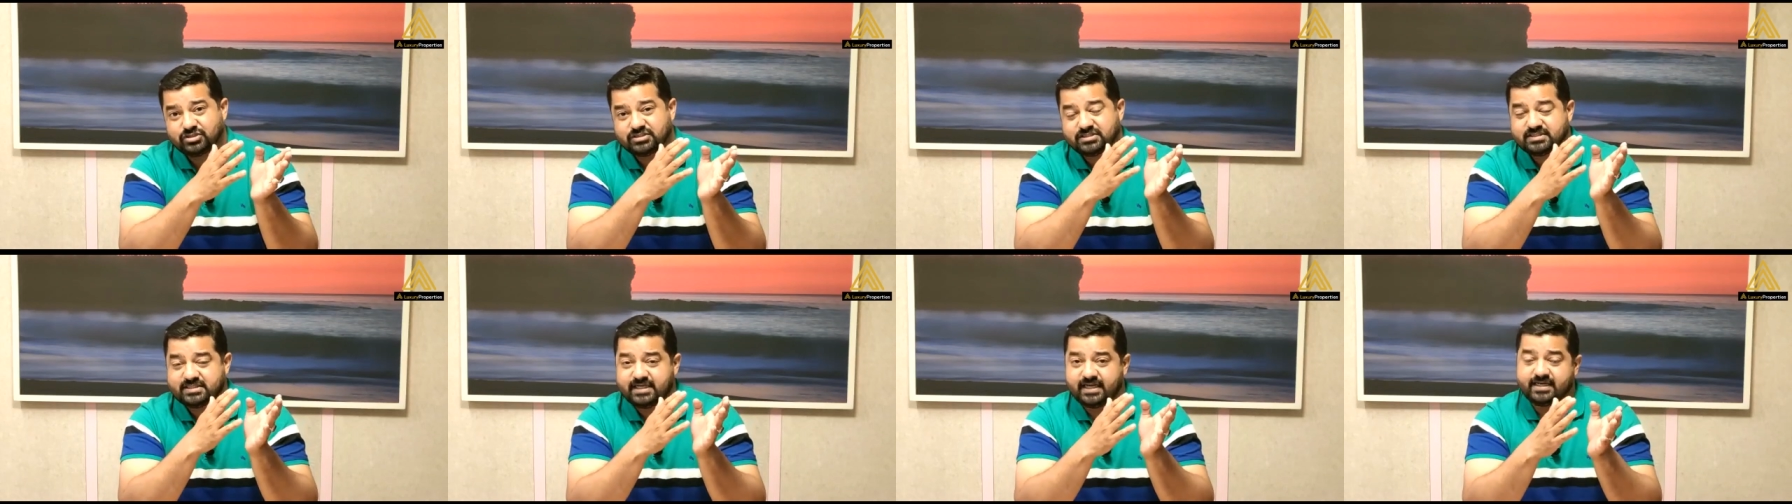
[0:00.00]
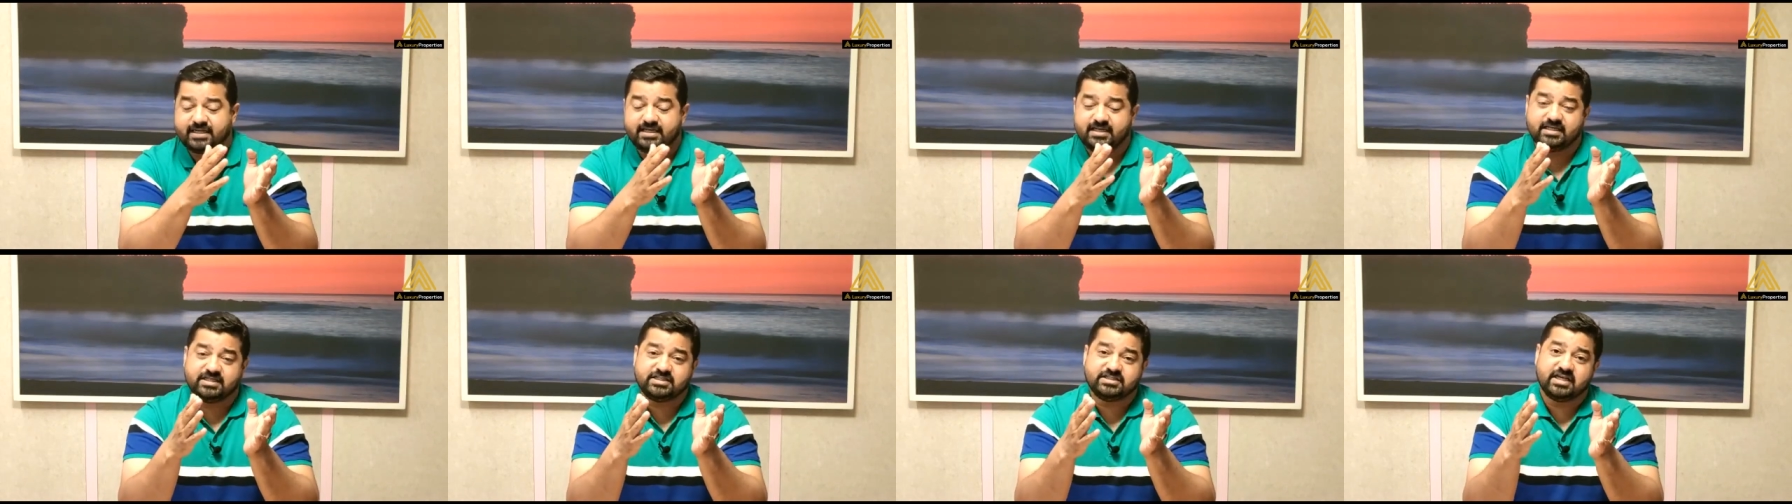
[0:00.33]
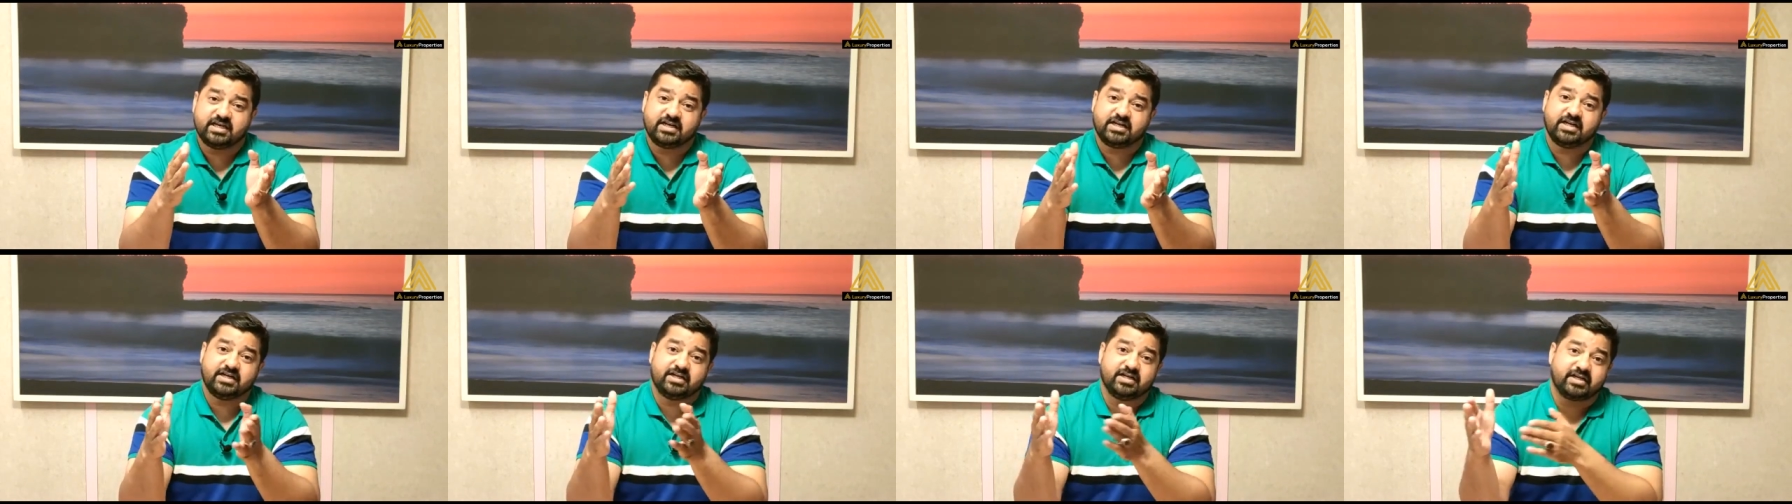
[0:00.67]
steadily
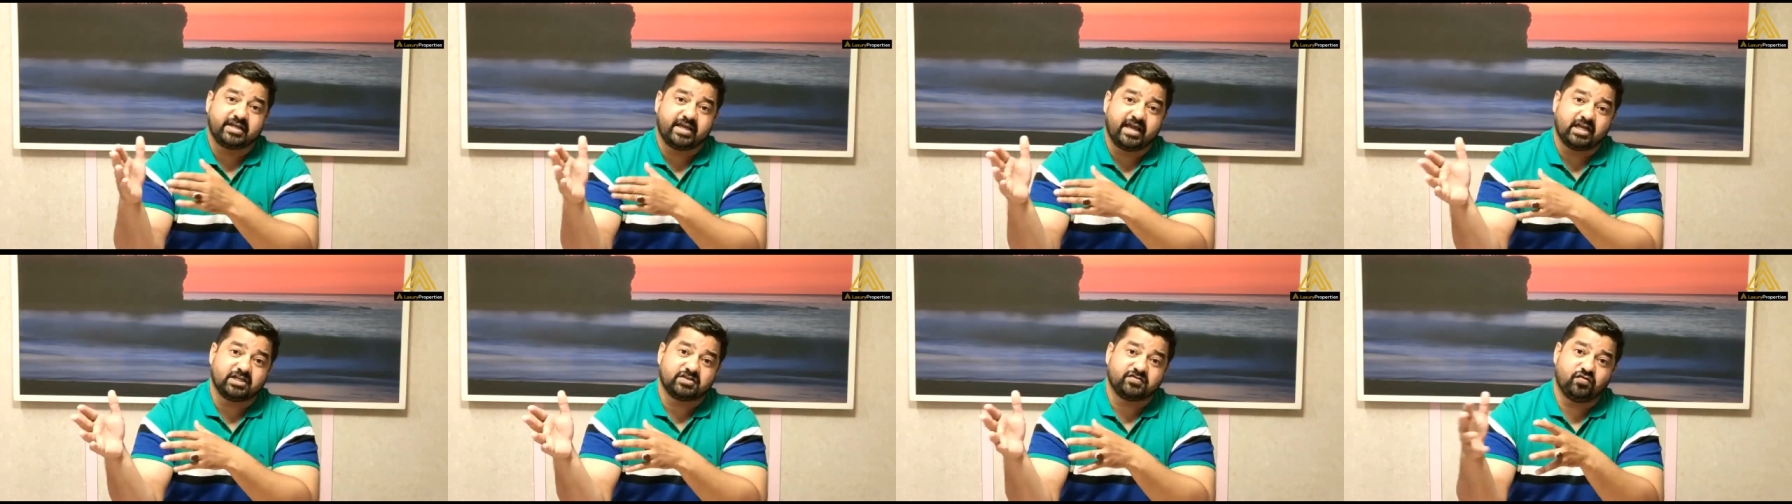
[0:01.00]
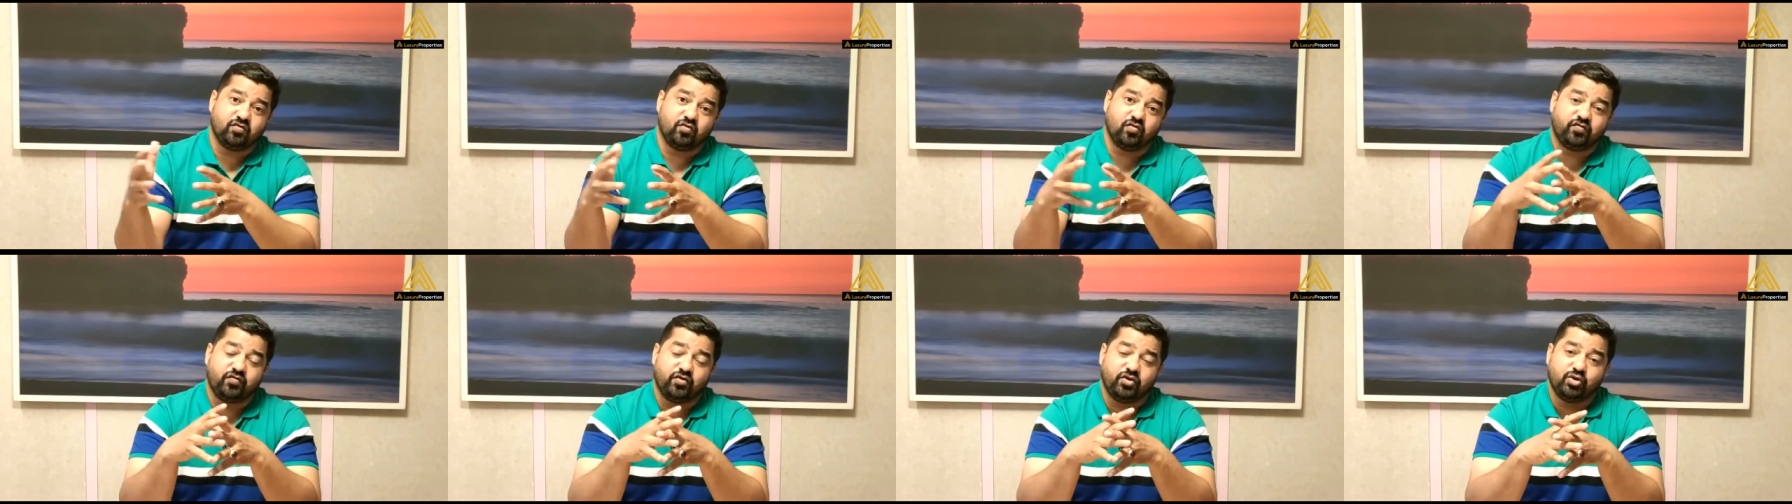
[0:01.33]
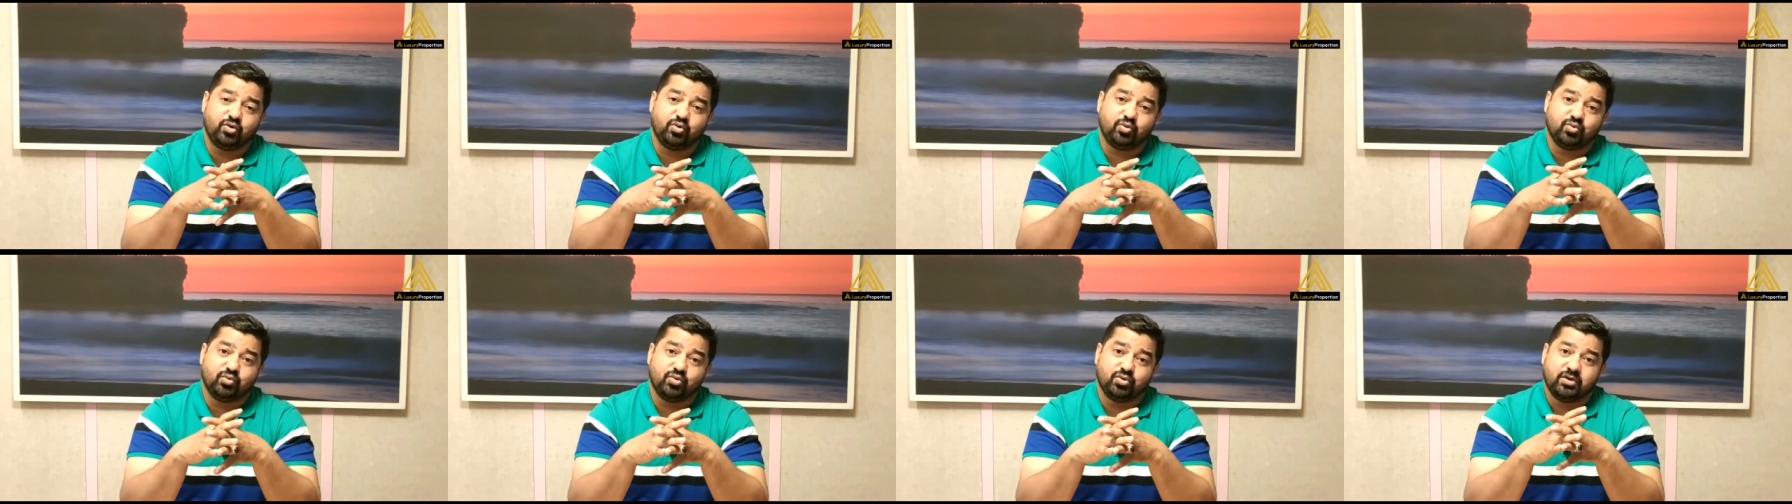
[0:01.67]
generate a cash flow for
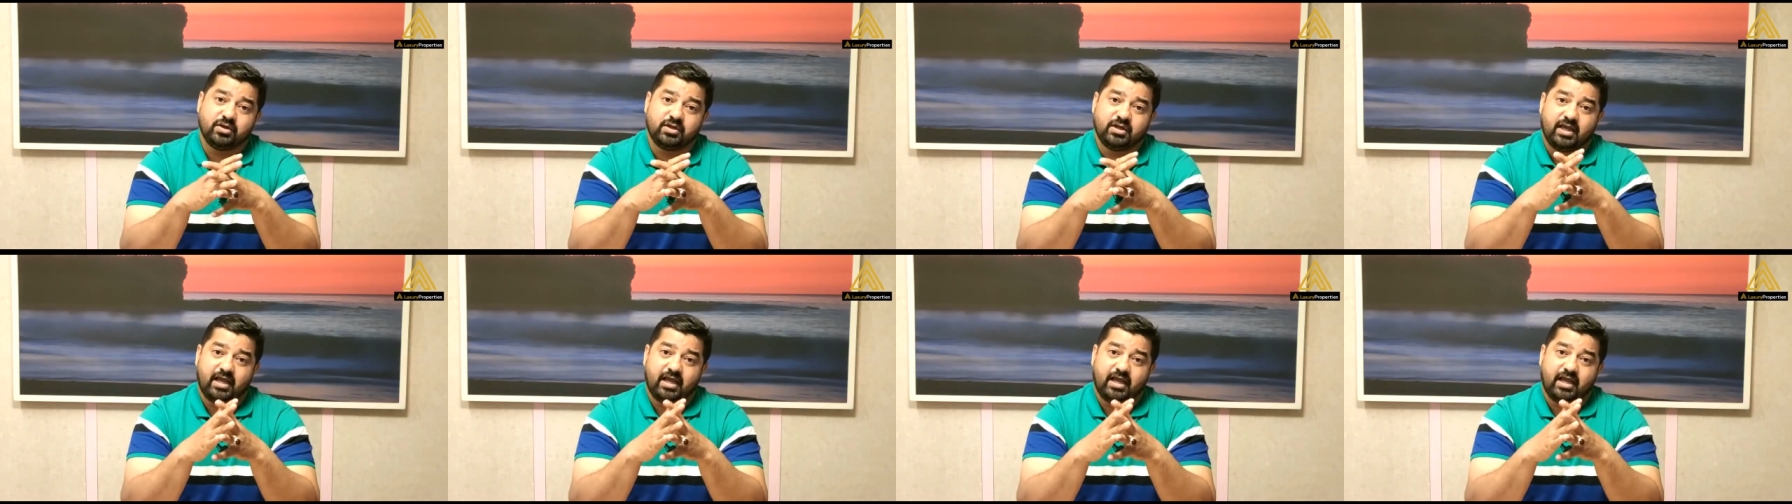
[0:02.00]
you,